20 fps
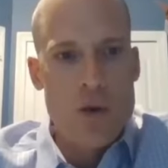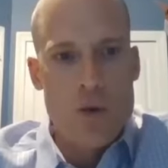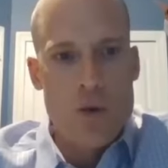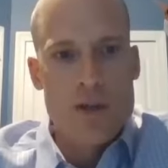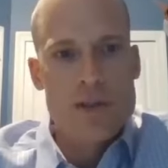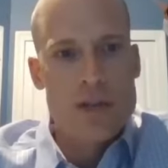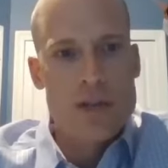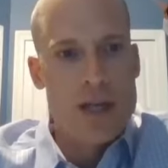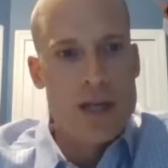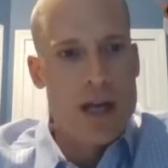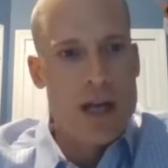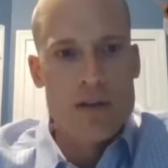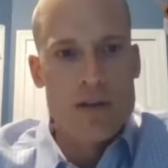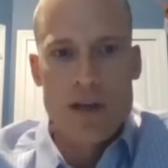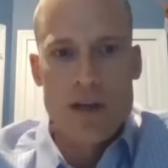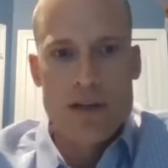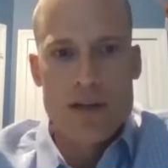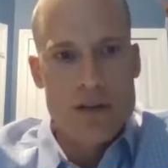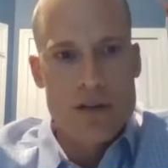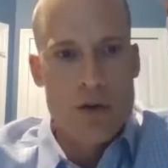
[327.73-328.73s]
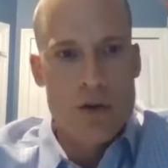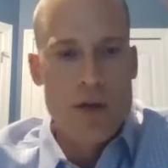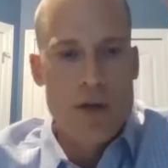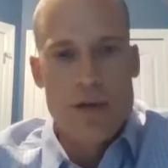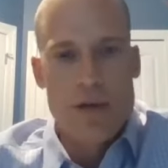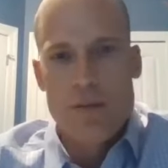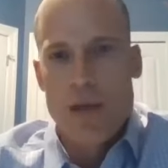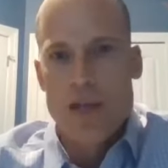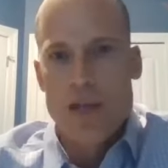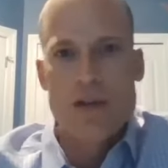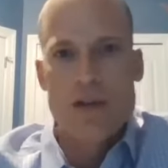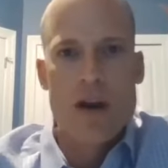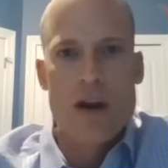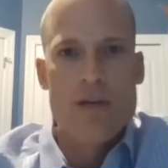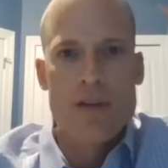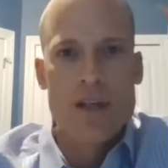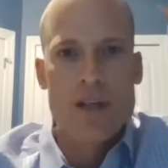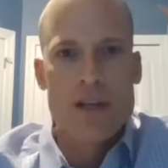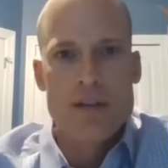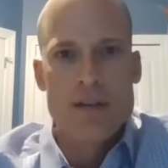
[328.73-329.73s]
once you get out there, so we make sure
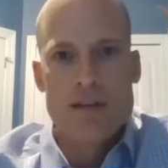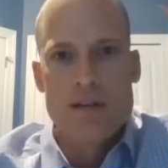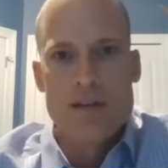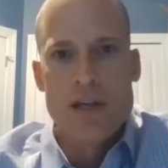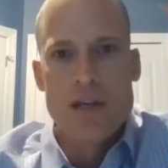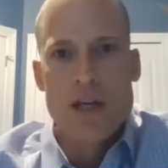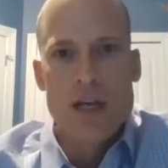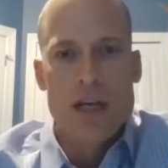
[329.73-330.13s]
everything's